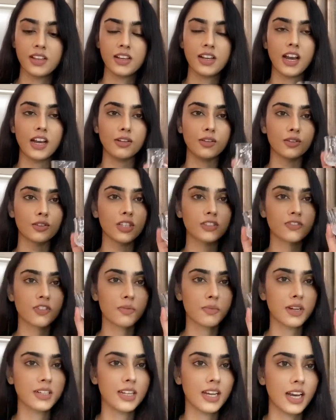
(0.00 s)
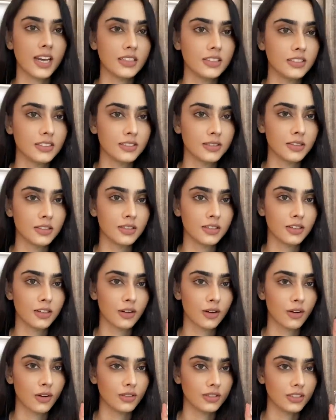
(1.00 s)
I took this from my dad's
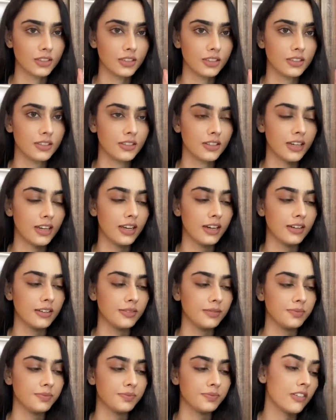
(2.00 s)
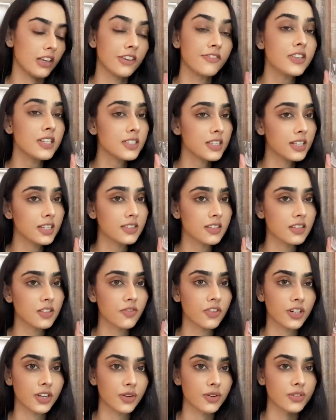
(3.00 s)
closet, and if he sees this
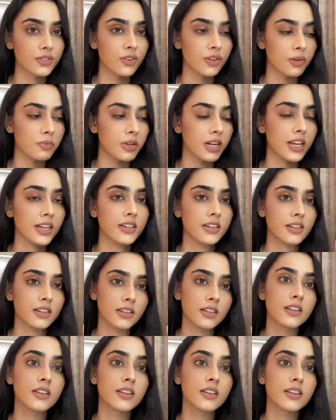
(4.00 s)
video, he's gonna be like,